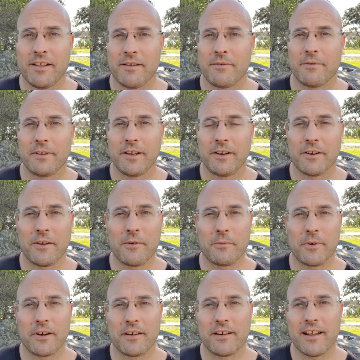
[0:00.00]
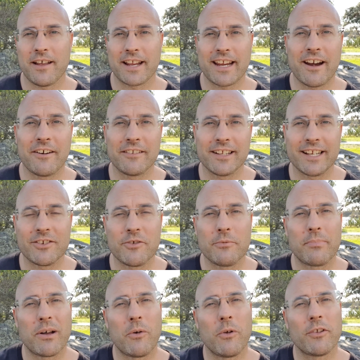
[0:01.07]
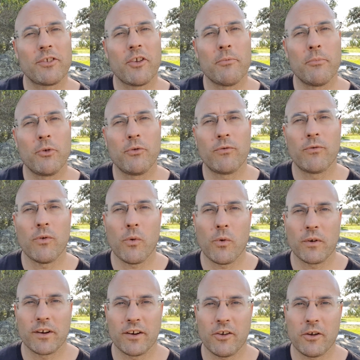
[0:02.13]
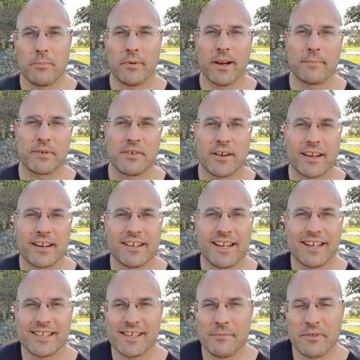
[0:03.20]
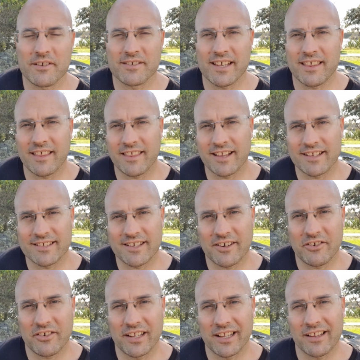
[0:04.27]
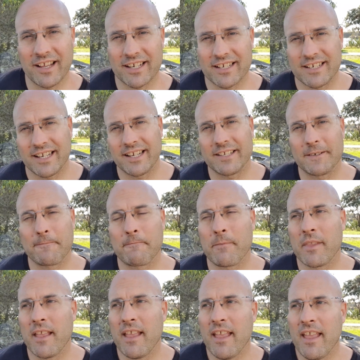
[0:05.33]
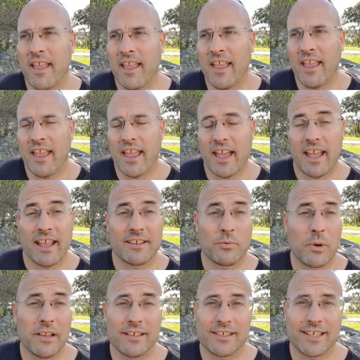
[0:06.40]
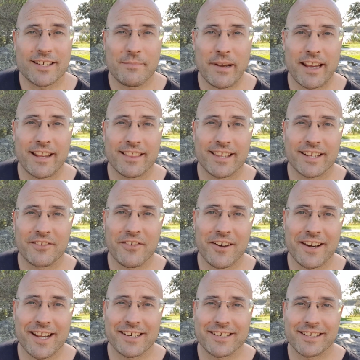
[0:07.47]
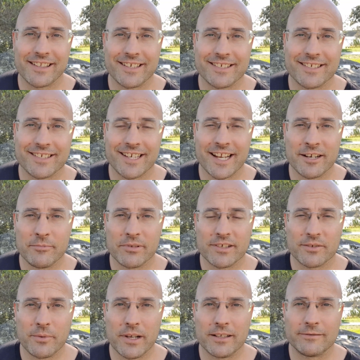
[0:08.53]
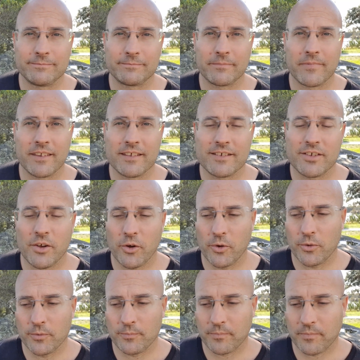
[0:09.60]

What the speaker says: what I currently do, but also move forward and open up so I can teach some of those other things that I'd really like to teach, as well as just making things financially sustainable as well. So